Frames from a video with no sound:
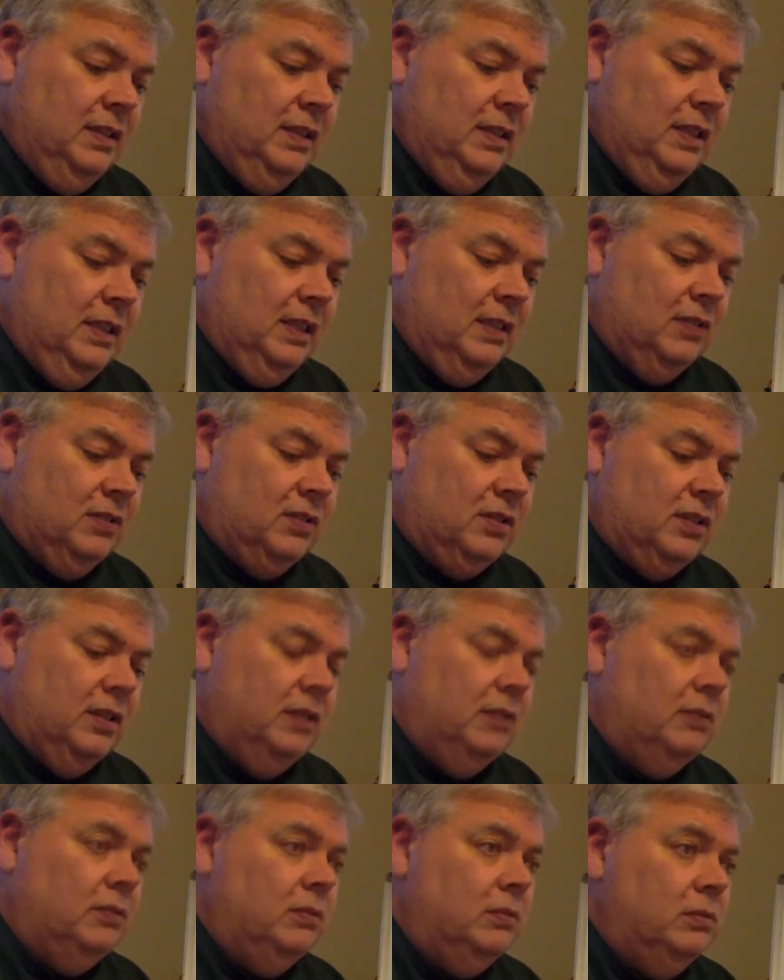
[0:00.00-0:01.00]
And
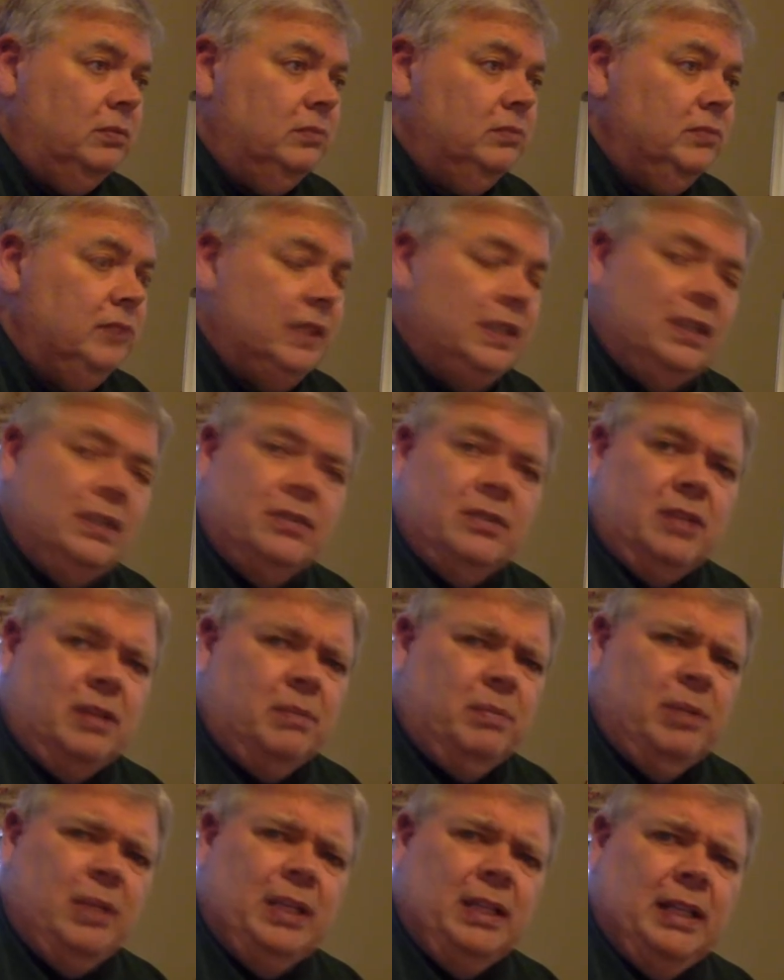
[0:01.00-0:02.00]
so it doesn't
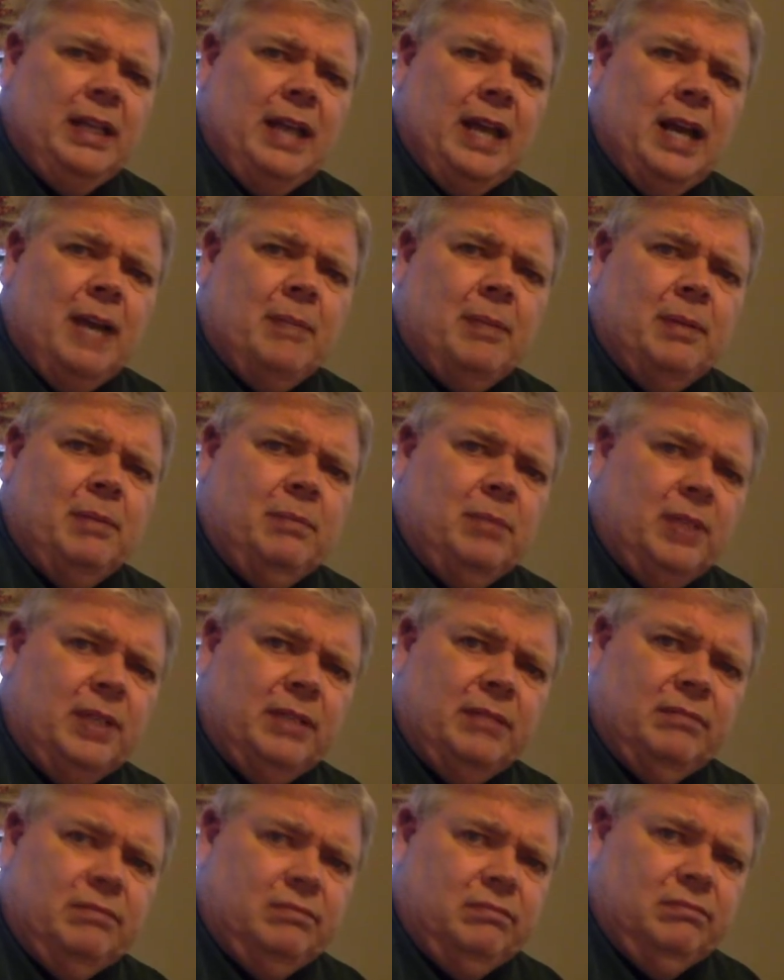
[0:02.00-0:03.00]
completely happen, but